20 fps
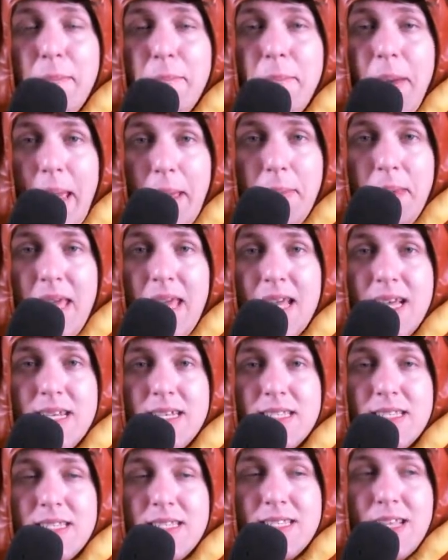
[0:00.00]
baby,
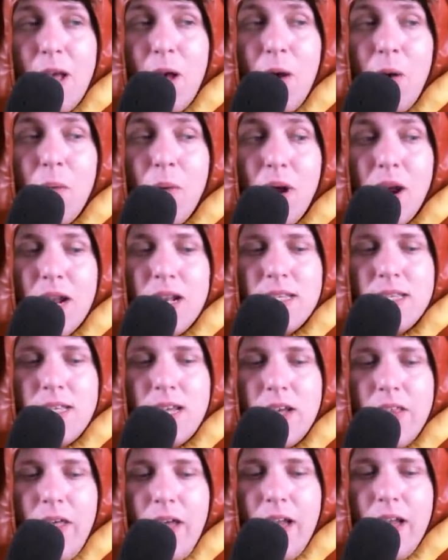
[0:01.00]
so we're gonna see
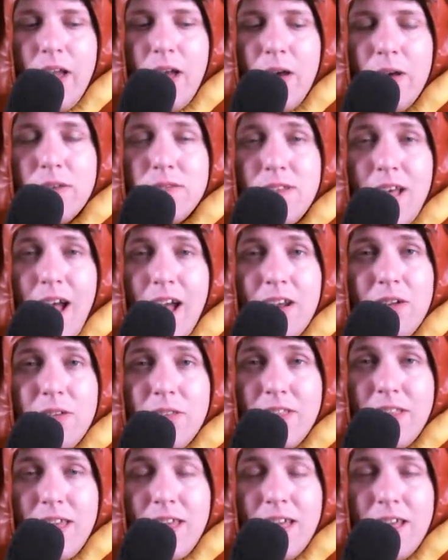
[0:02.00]
how that goes. I don't
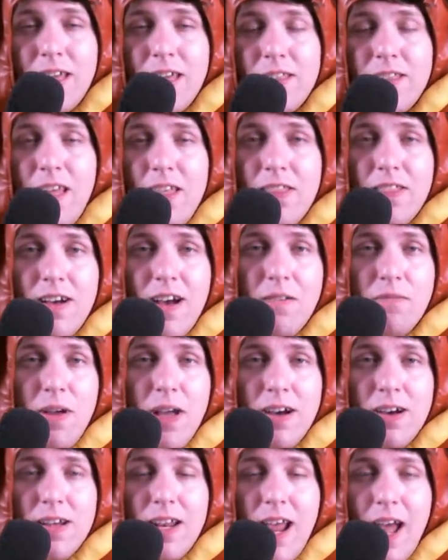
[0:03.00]
think that the Love
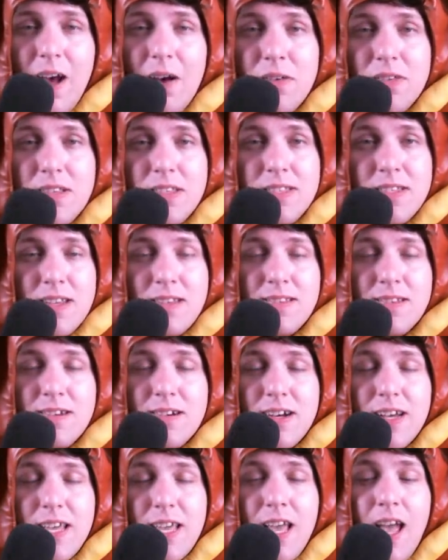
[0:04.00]
Island house is
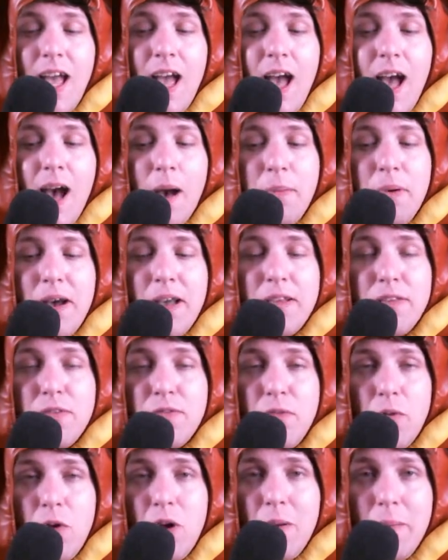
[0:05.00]
necessarily a place
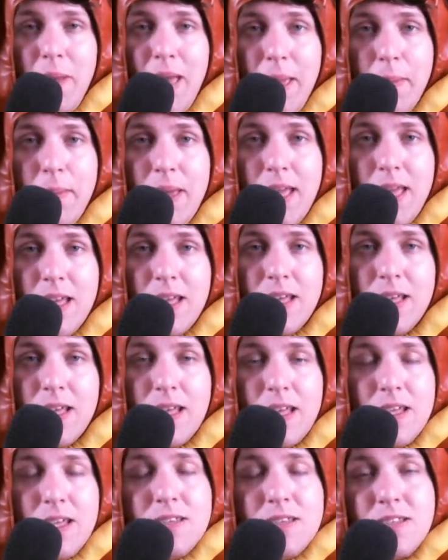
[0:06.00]
for a baby,
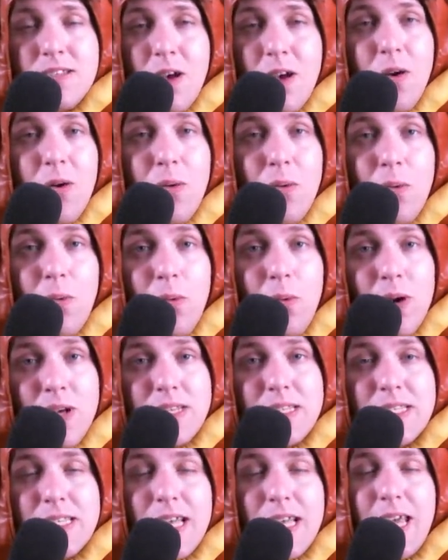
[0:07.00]
so we'll
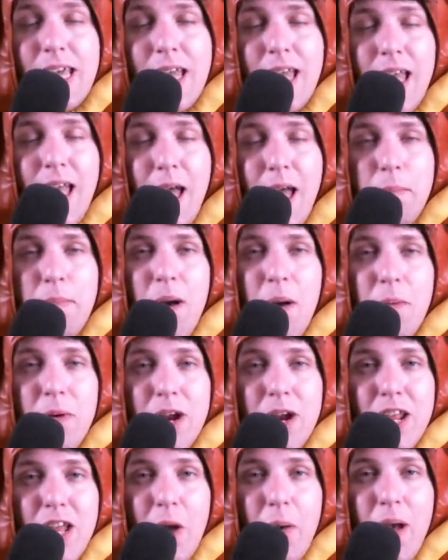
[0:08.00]
see. But we're
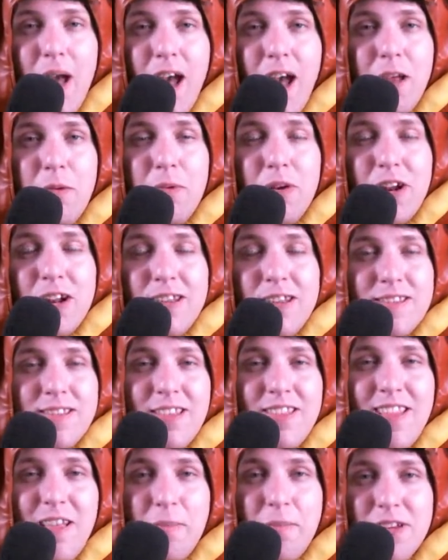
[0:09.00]
gonna go ahead, we're gonna
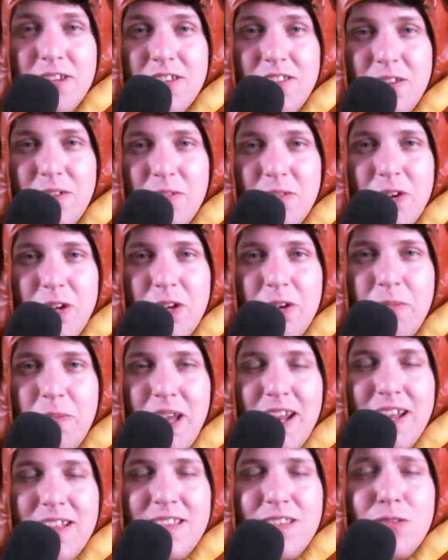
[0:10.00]
send them into their room,
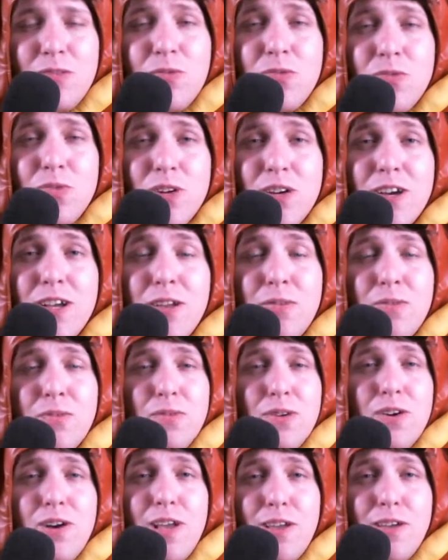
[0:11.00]
and it's a really,
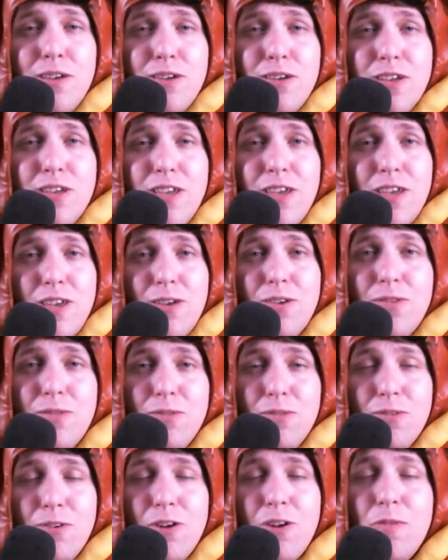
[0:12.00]
really cute
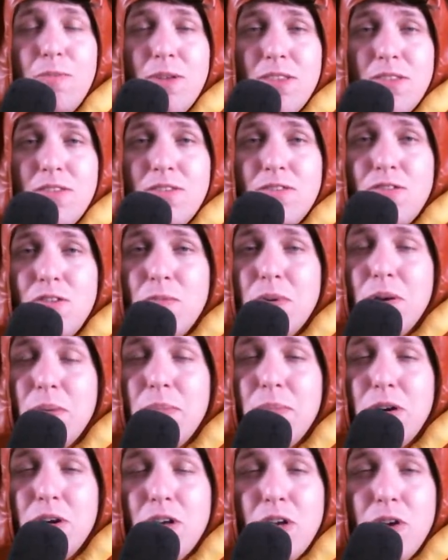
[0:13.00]
room. It's super
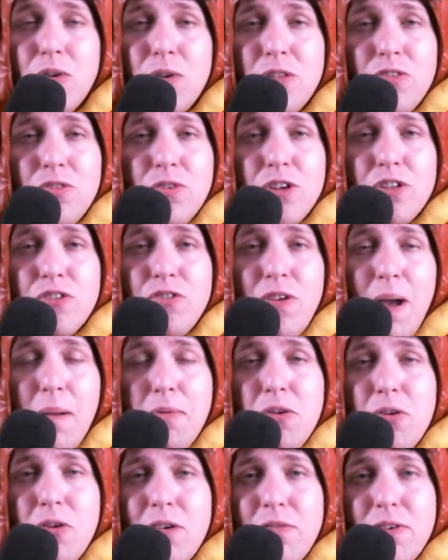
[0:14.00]
blue, it's really
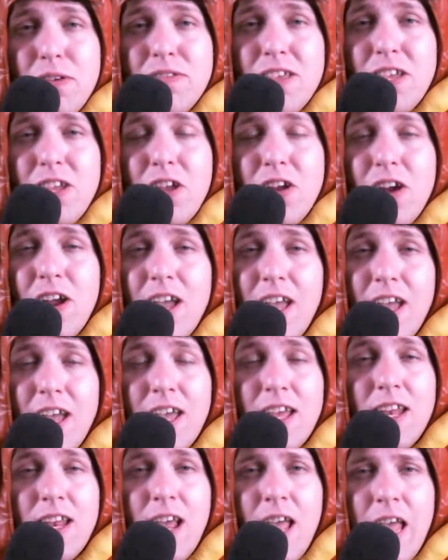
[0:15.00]
tropical, it feels like you're
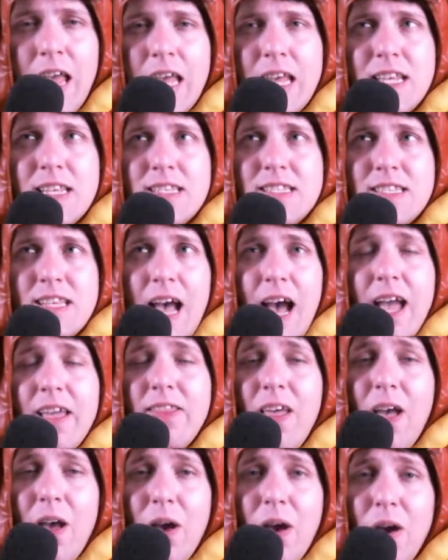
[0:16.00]
inside
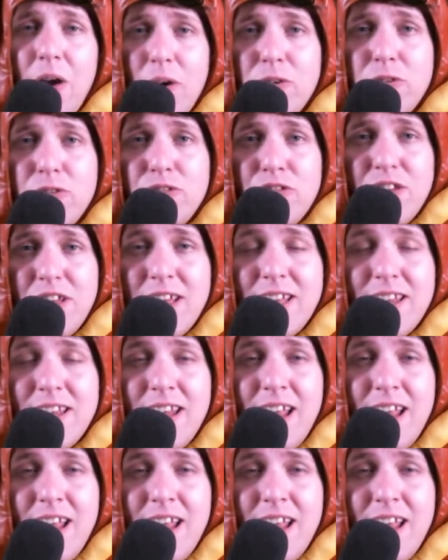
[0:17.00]
the ocean.